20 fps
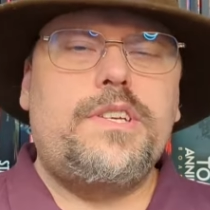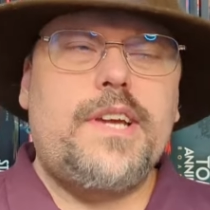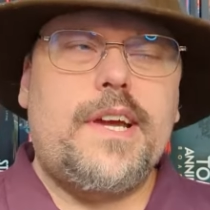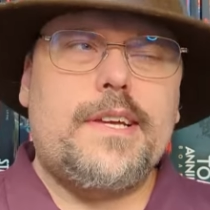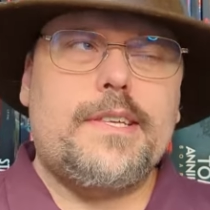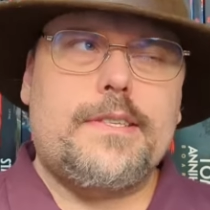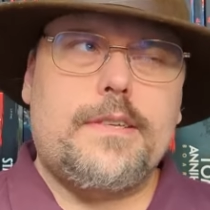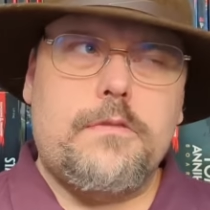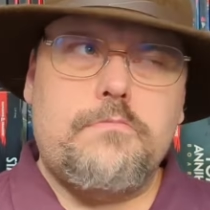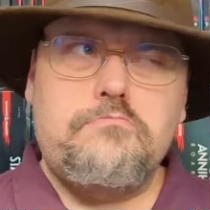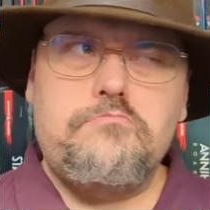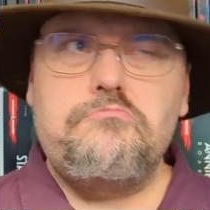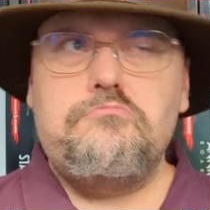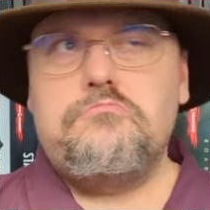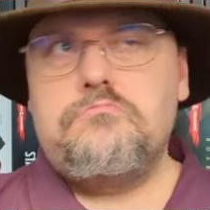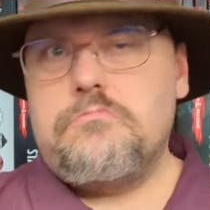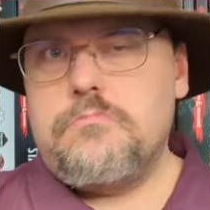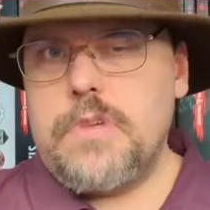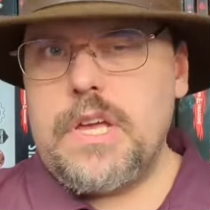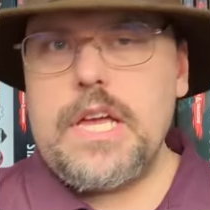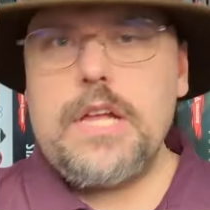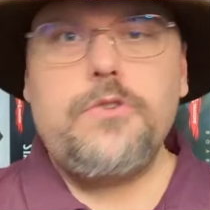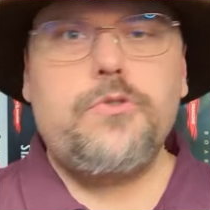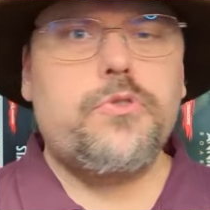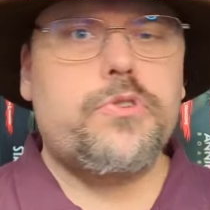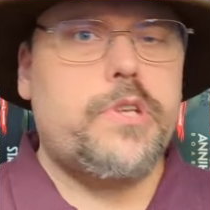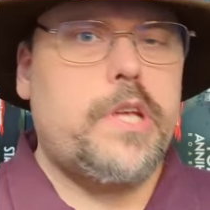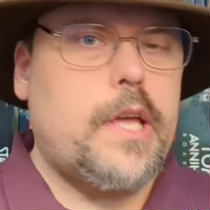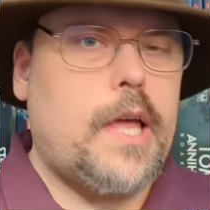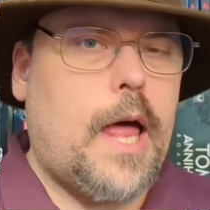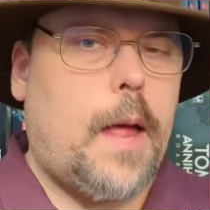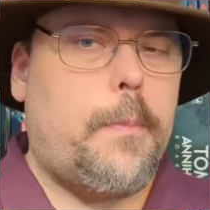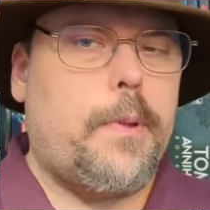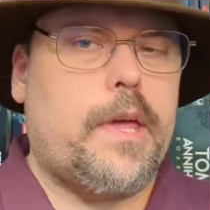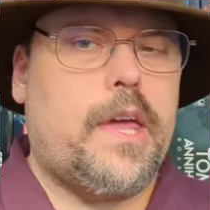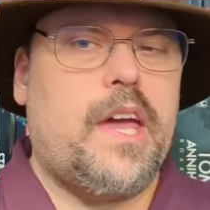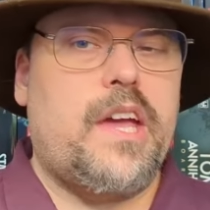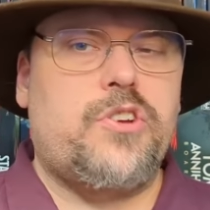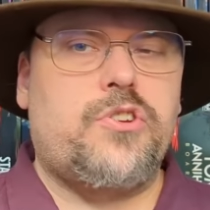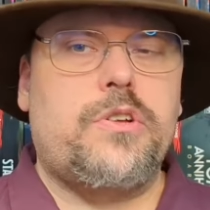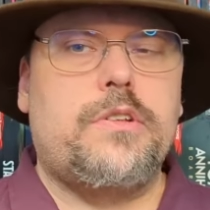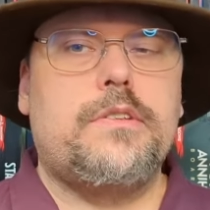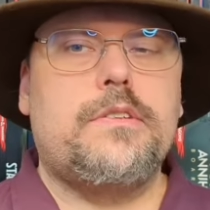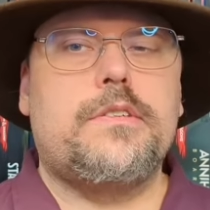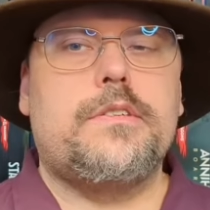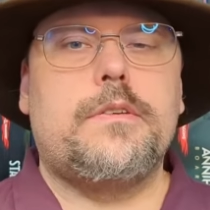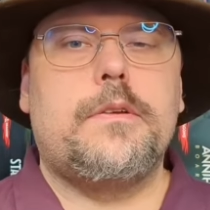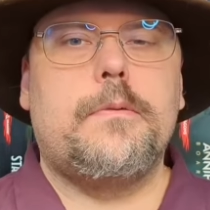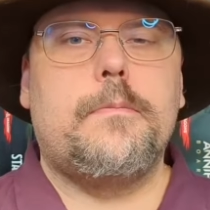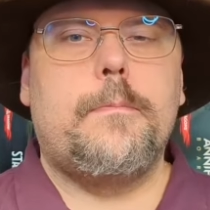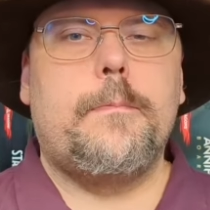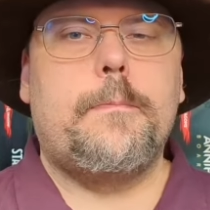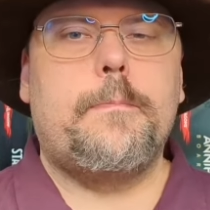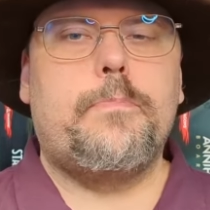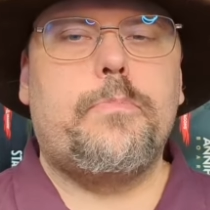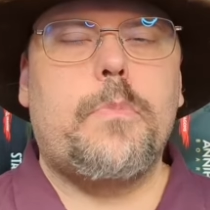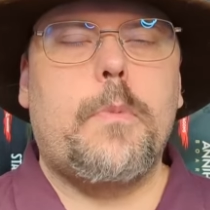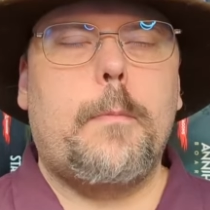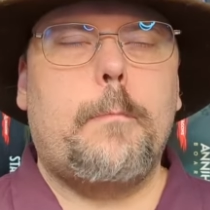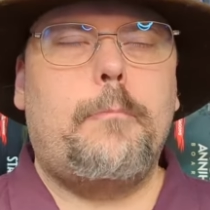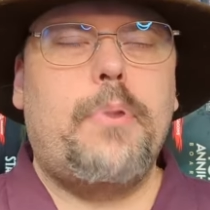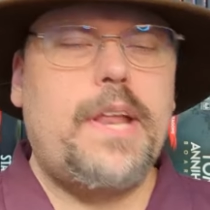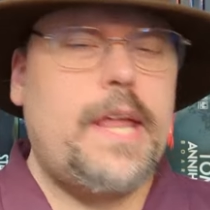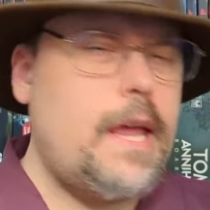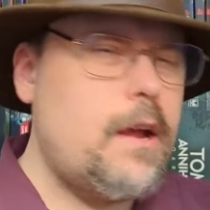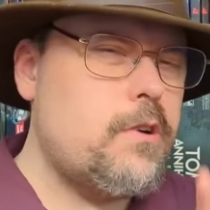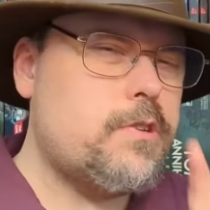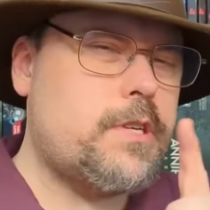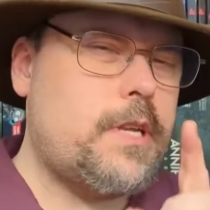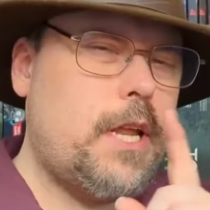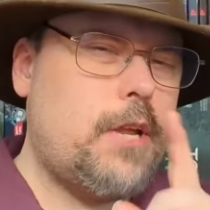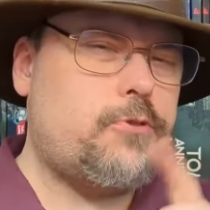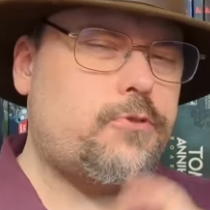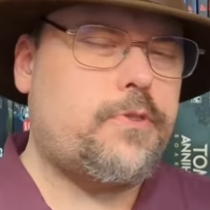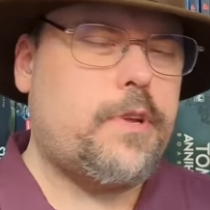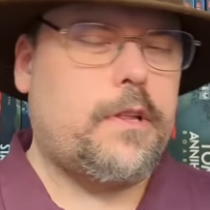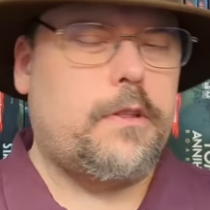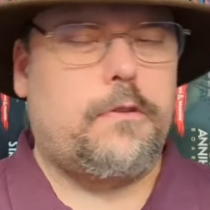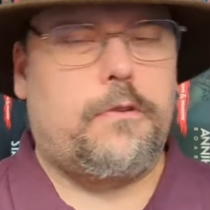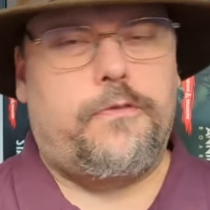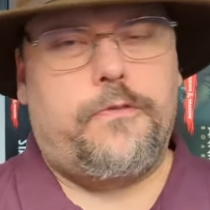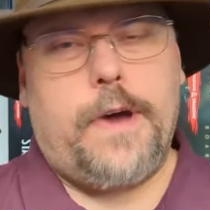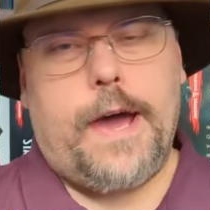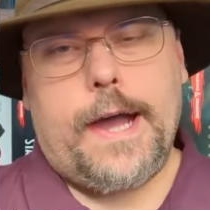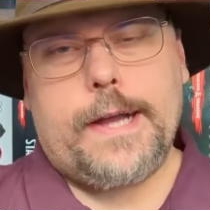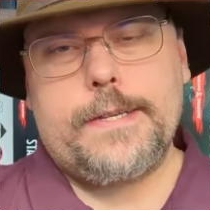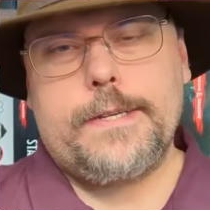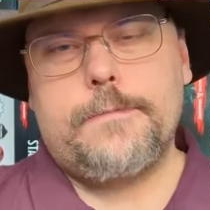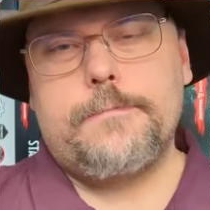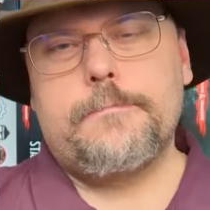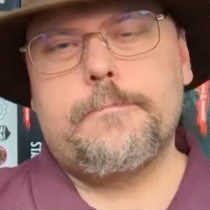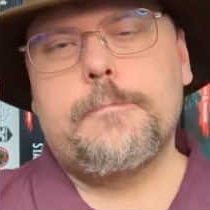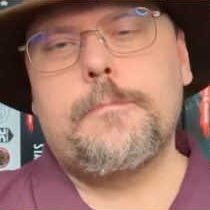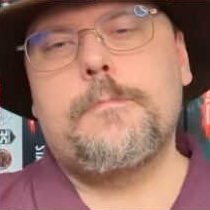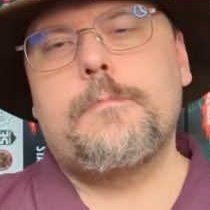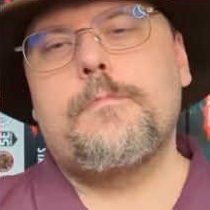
which has some interesting applications. But here's an interesting little fact.